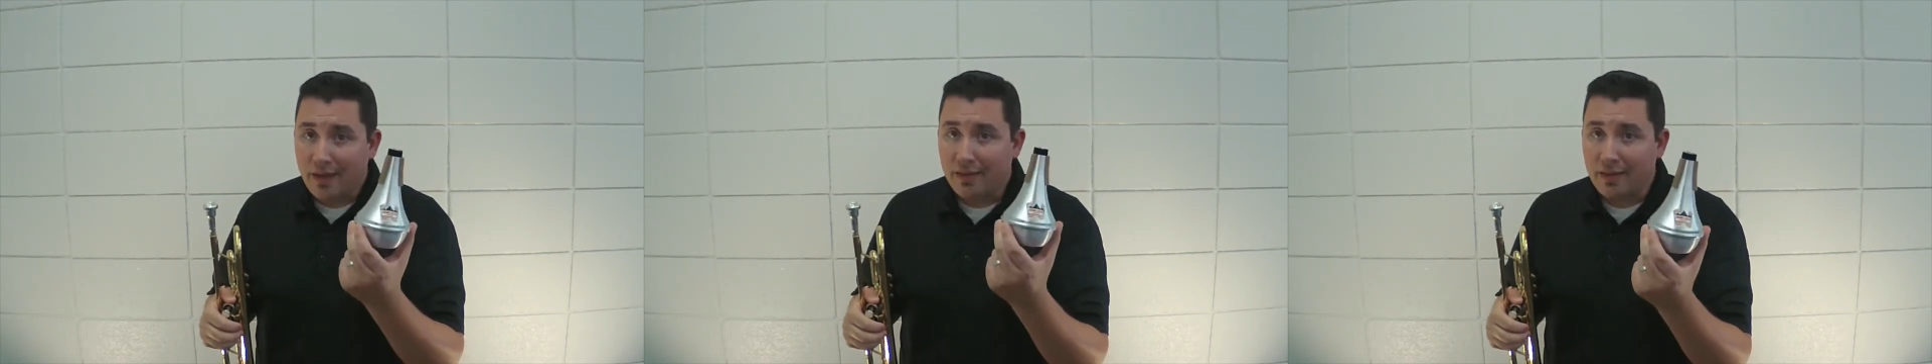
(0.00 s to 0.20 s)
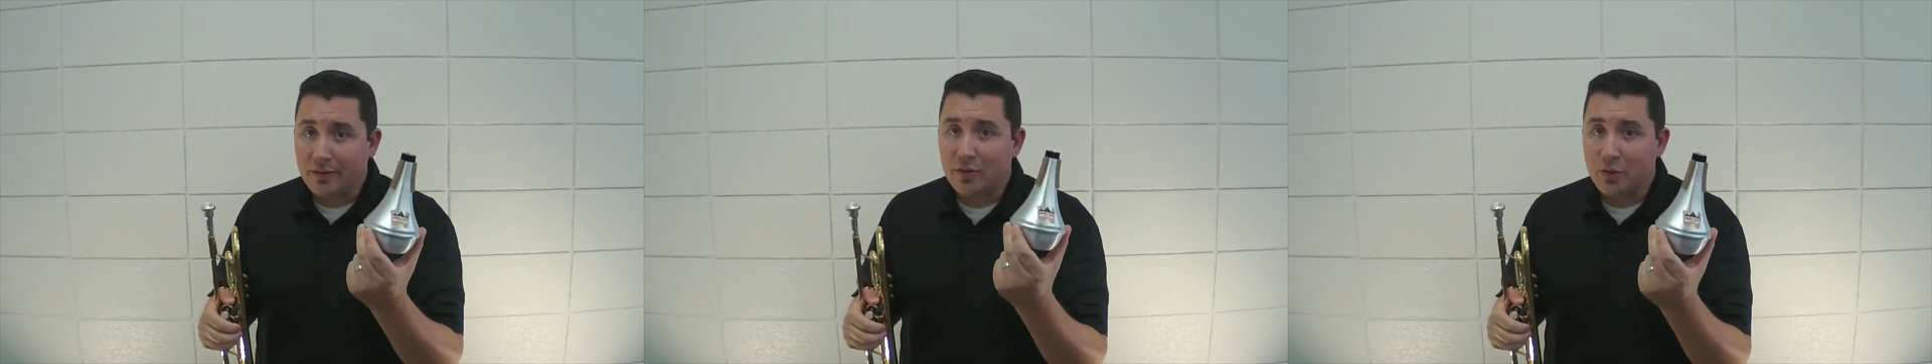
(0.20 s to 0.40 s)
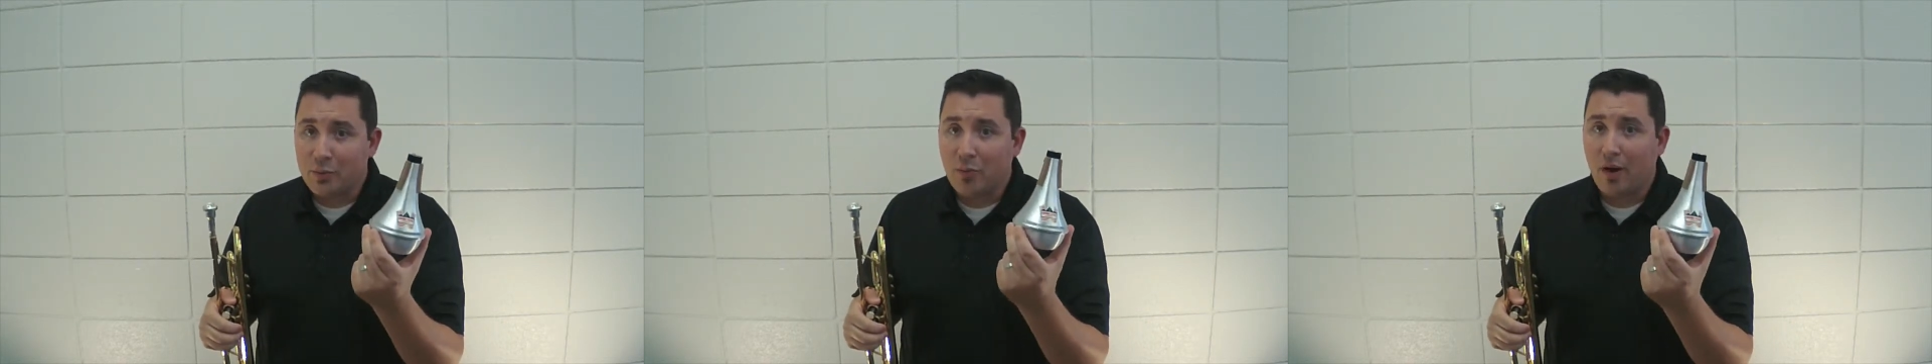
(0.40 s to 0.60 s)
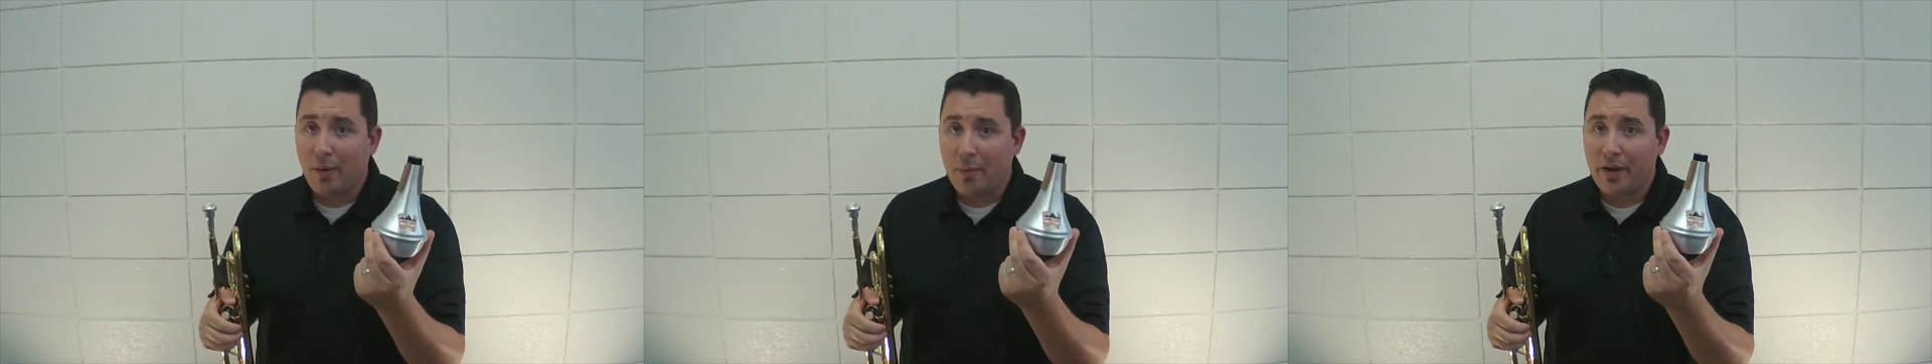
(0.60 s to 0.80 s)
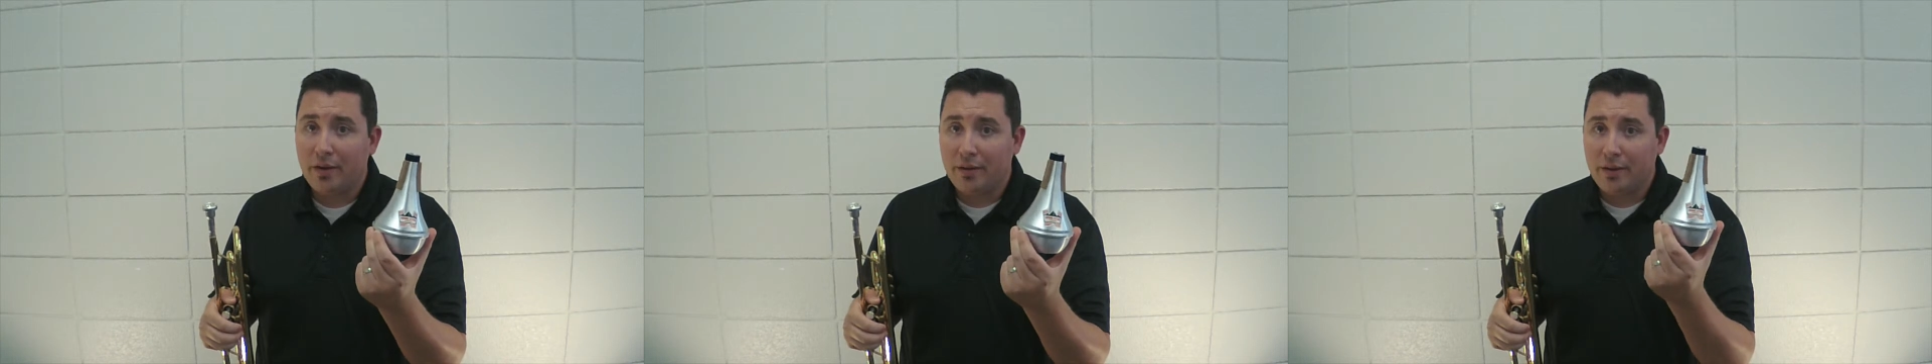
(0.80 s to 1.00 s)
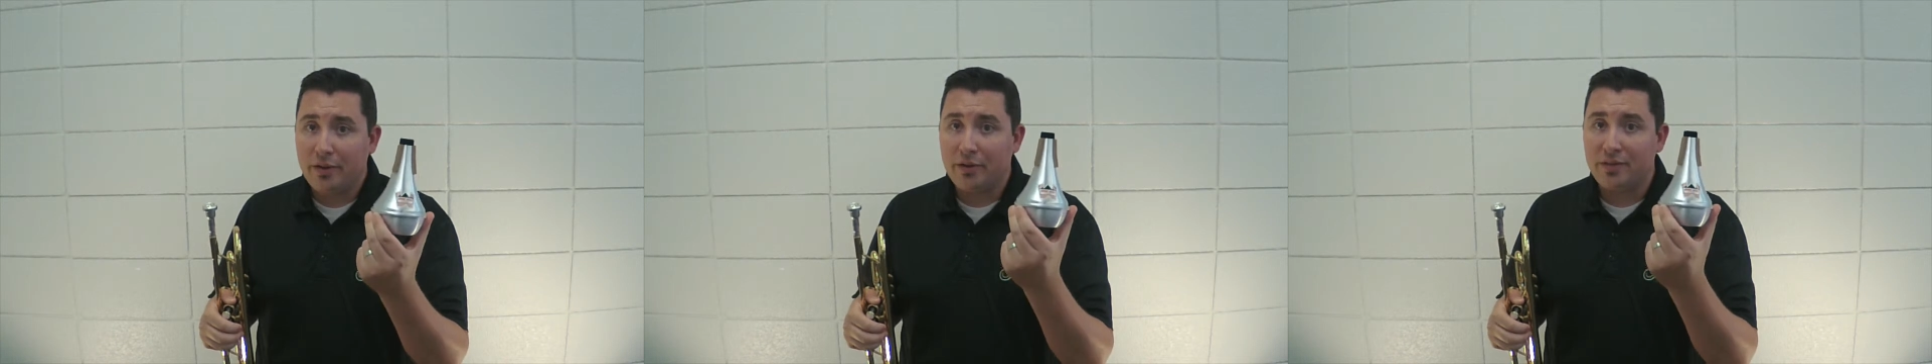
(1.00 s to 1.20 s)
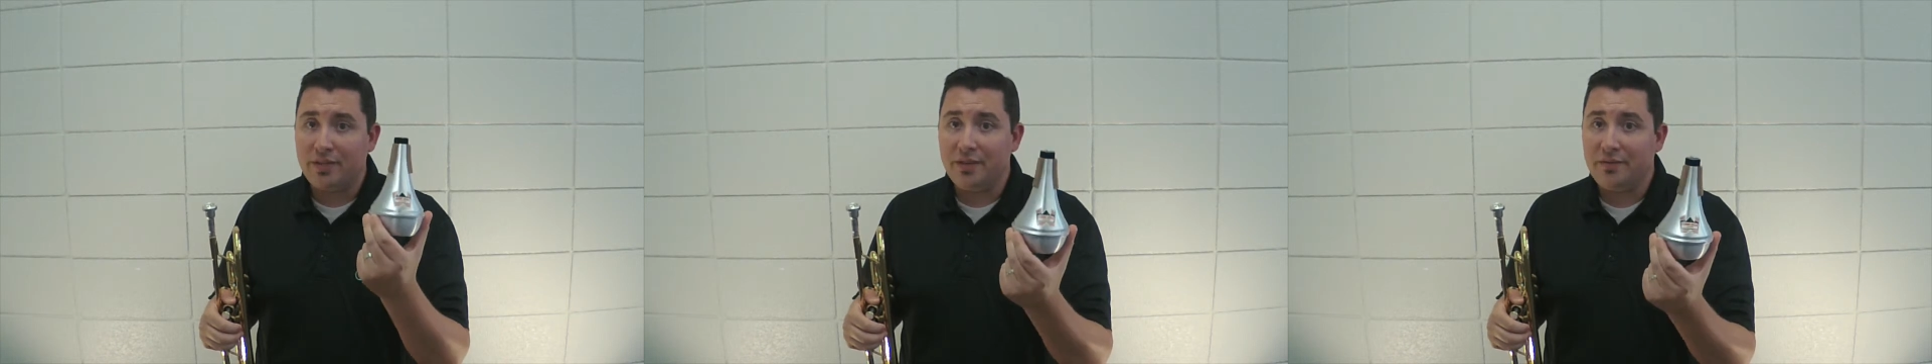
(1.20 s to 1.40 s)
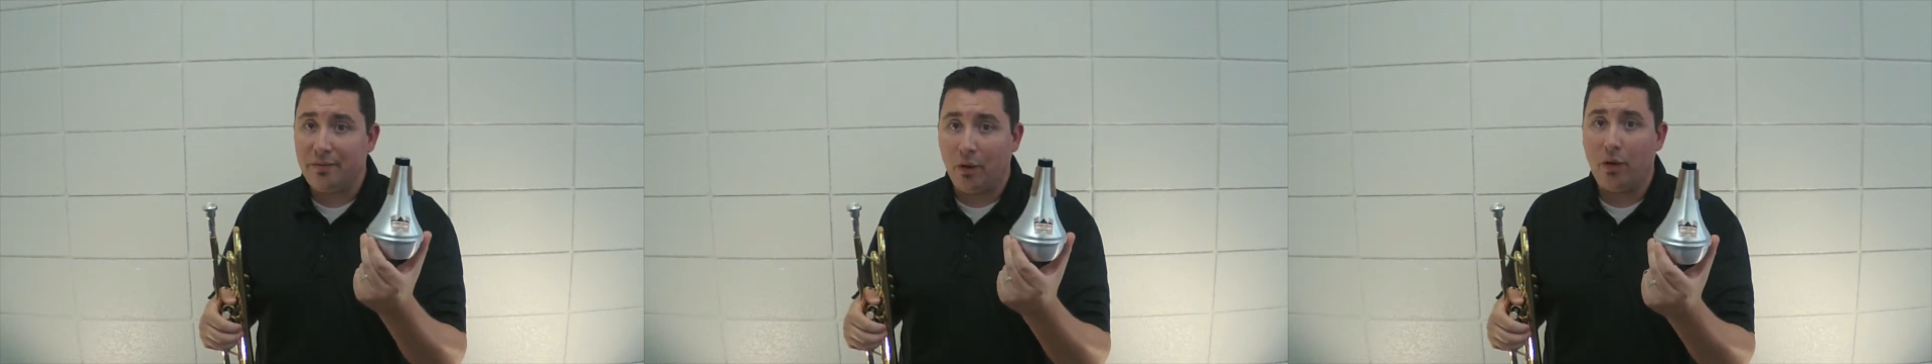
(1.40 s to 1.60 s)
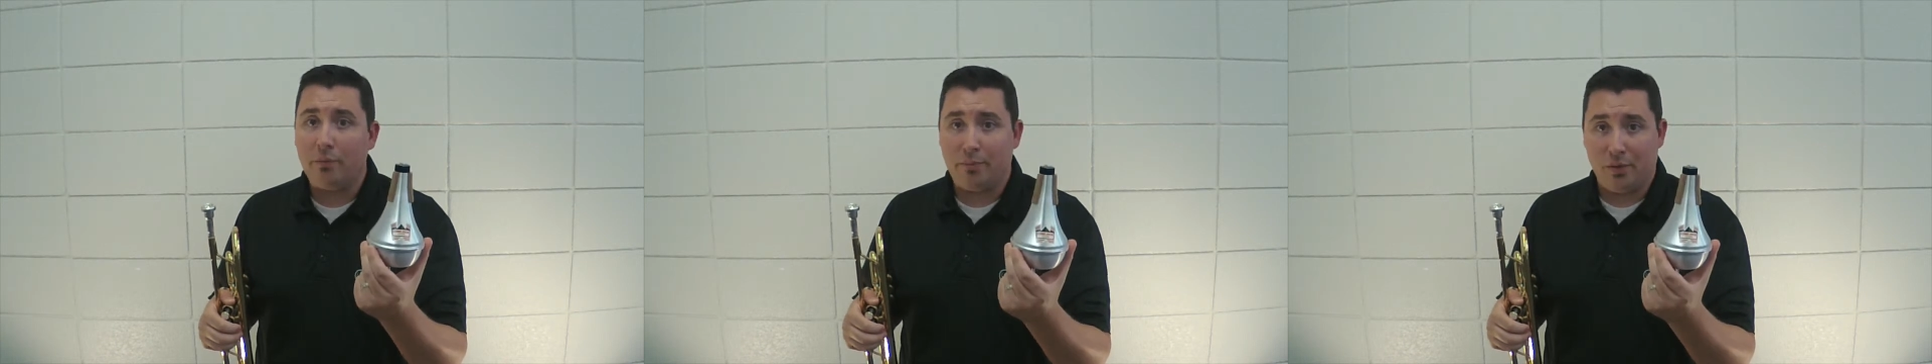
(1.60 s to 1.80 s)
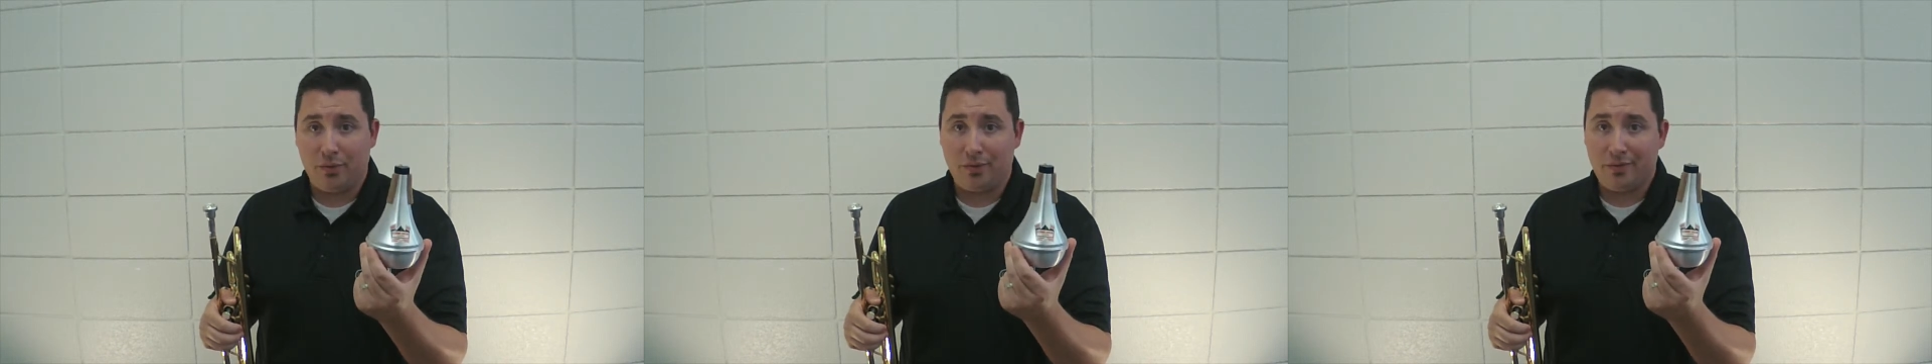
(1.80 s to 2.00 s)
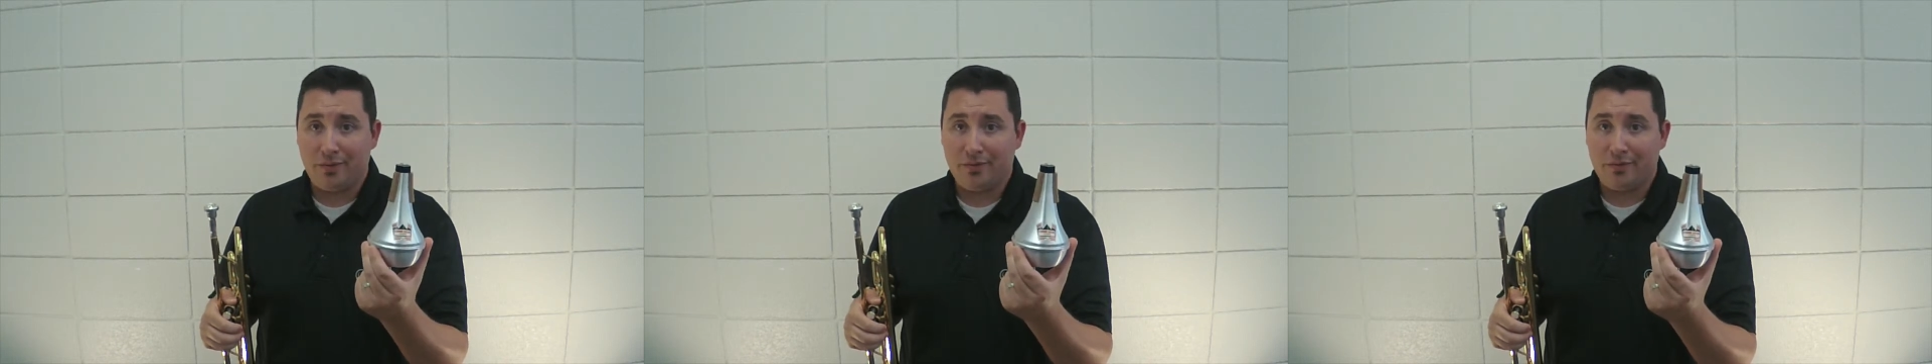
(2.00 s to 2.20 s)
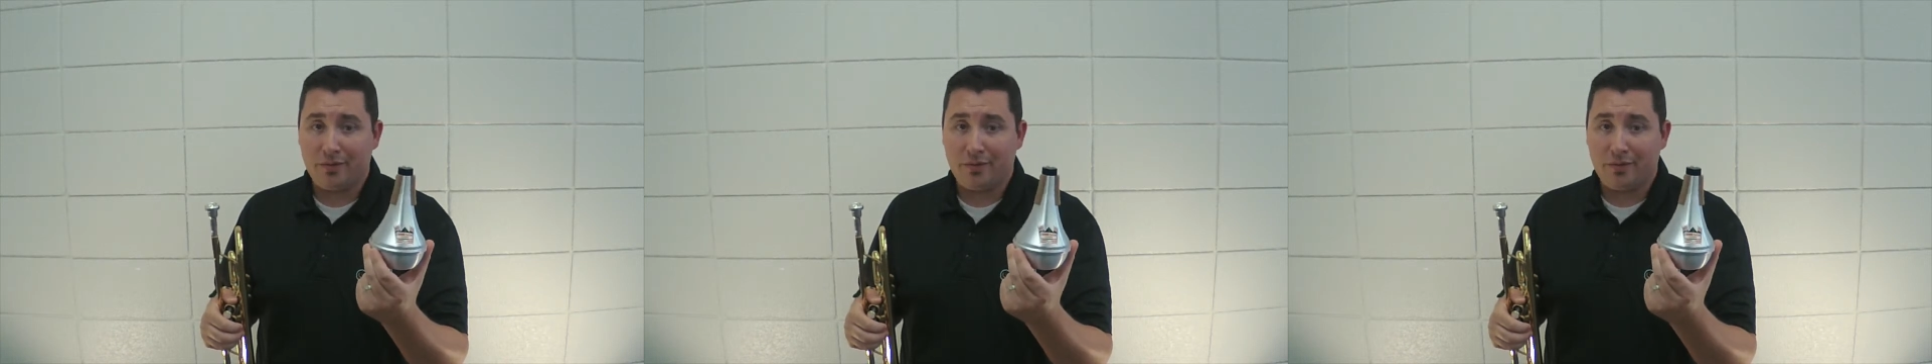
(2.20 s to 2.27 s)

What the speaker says: this is primarily your default mute.